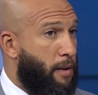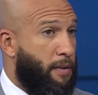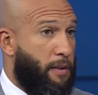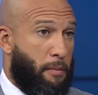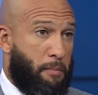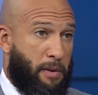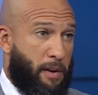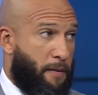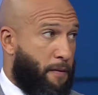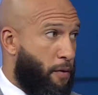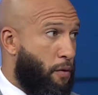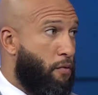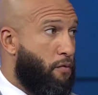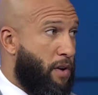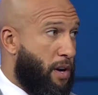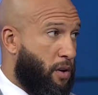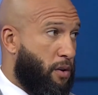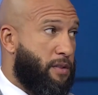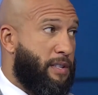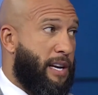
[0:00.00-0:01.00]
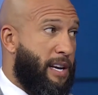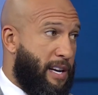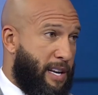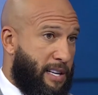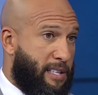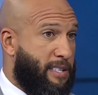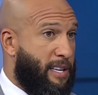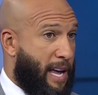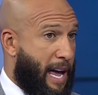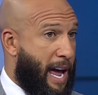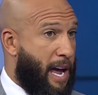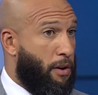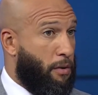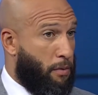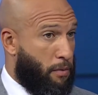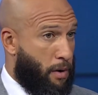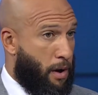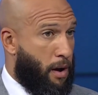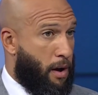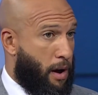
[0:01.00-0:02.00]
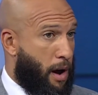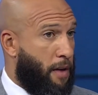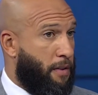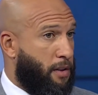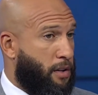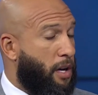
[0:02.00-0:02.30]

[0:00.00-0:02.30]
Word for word: There'll be a few wrinkles that he needs to handle on the